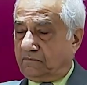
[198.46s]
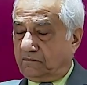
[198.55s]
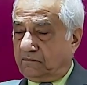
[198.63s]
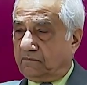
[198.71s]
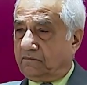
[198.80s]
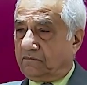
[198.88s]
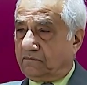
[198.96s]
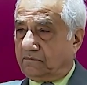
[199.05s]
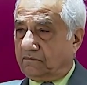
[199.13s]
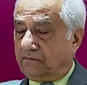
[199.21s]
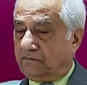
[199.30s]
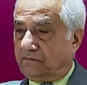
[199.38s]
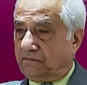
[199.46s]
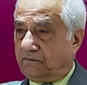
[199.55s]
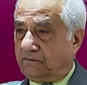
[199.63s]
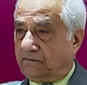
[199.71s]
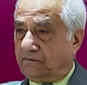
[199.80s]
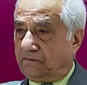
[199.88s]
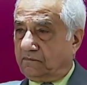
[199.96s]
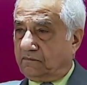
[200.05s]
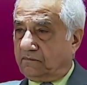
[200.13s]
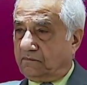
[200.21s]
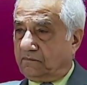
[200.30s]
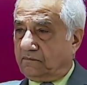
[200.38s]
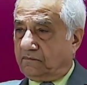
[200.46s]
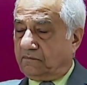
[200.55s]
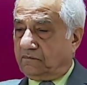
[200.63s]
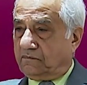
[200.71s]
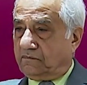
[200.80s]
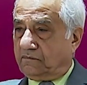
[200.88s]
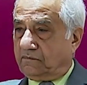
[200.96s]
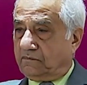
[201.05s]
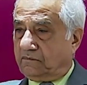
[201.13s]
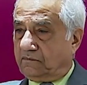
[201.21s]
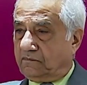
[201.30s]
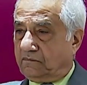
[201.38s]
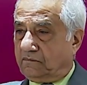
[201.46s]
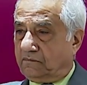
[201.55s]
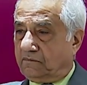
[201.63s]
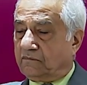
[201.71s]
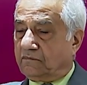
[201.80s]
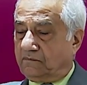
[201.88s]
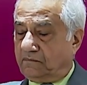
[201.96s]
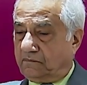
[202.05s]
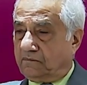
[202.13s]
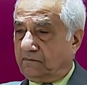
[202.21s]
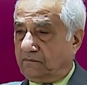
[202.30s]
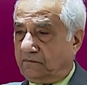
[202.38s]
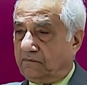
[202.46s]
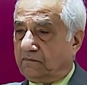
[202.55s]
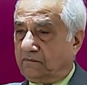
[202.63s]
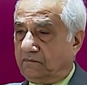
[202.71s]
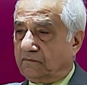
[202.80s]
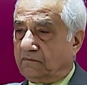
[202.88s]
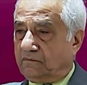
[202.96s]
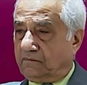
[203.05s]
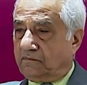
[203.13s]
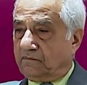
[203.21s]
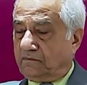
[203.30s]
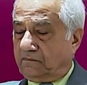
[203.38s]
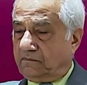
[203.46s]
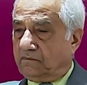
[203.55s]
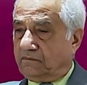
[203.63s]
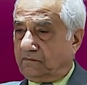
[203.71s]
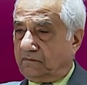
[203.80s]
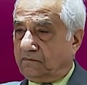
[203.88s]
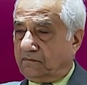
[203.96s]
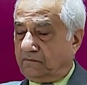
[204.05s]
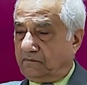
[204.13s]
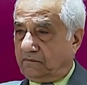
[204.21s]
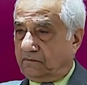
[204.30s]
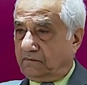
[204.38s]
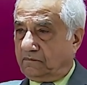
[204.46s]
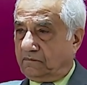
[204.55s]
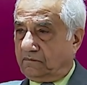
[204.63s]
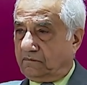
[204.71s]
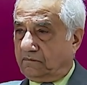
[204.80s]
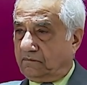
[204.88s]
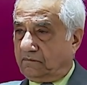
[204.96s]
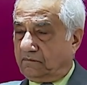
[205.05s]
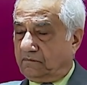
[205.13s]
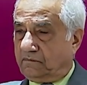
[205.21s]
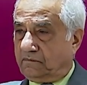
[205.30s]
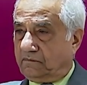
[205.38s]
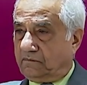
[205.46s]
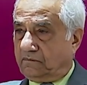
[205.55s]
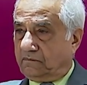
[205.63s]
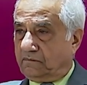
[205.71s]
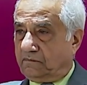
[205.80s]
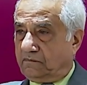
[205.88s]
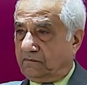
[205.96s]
(silent)